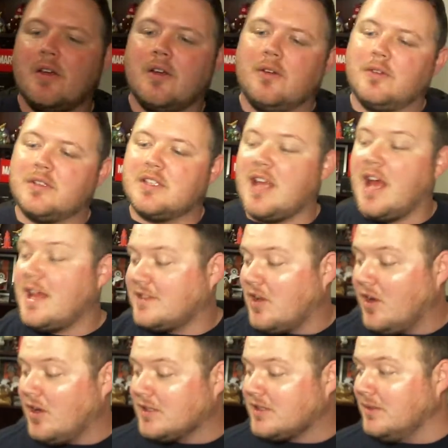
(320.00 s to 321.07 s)
which that's
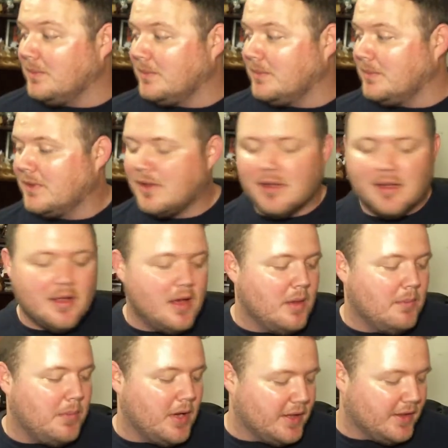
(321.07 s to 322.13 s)
awesome.
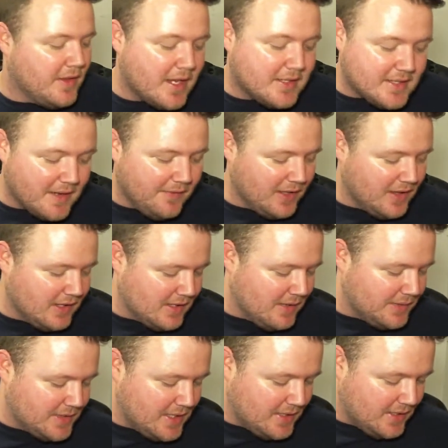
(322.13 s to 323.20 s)
But that's everything that was
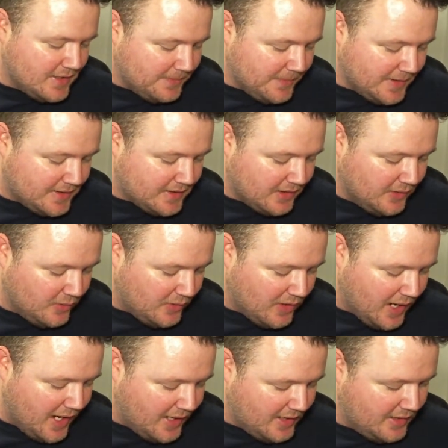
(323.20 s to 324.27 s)
in this month's Loot
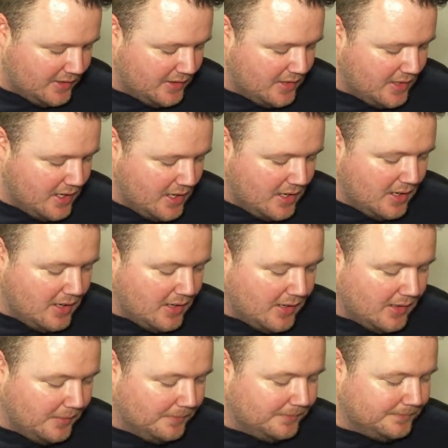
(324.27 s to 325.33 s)
Crate.
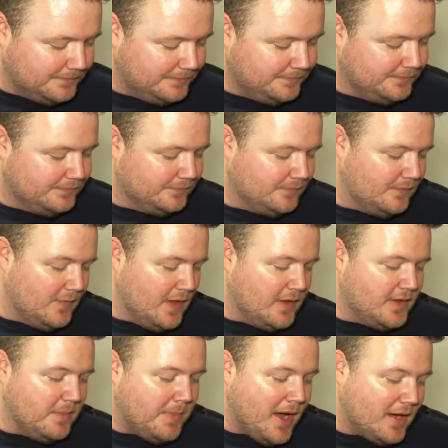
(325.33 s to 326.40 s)
The
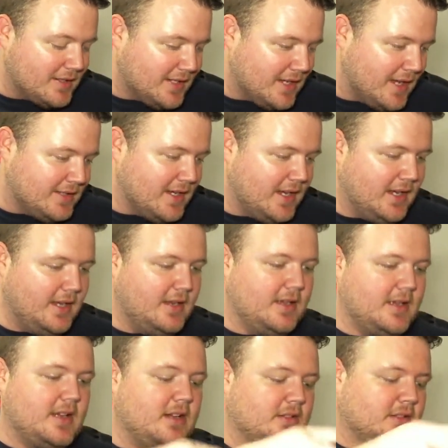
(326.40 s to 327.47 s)
box has
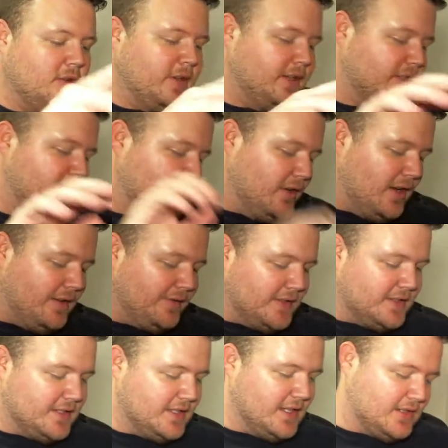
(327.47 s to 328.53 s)
I'll go ahead and show it off because
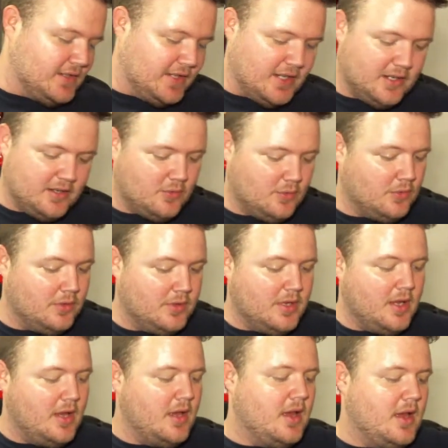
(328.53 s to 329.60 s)
it's actually kind of cool,
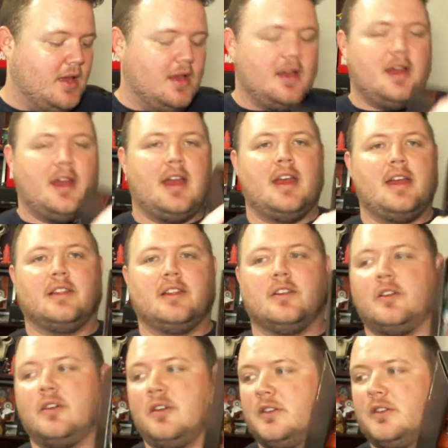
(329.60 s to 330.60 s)
a little